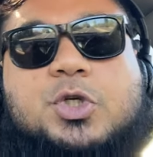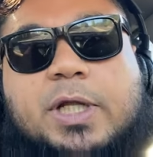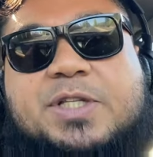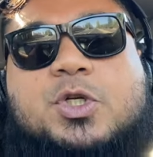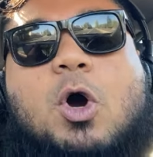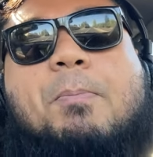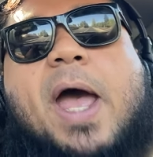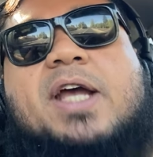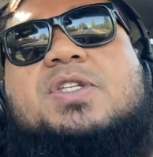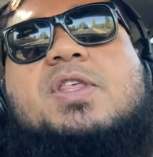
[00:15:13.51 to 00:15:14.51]
So let's go
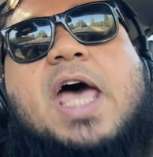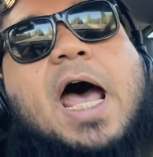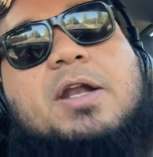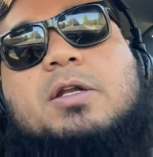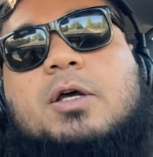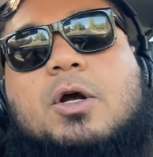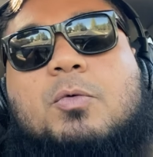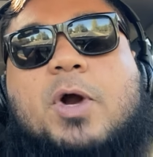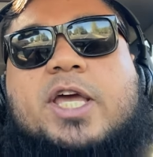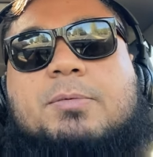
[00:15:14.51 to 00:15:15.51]
back to that,
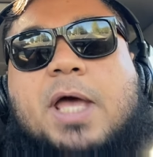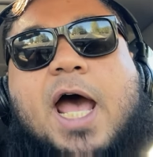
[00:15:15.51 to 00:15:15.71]
right?